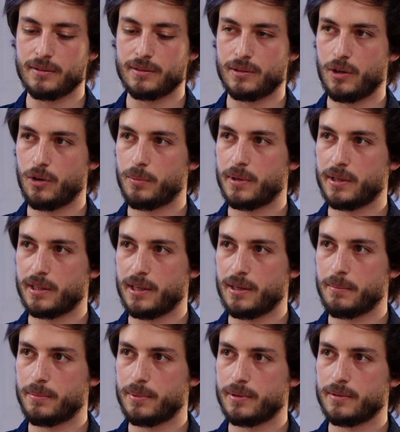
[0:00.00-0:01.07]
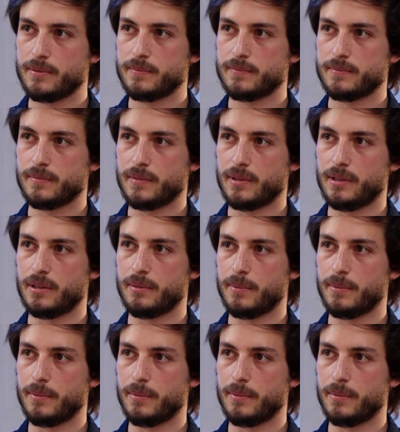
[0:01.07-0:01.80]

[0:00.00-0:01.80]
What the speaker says: trauma camp in the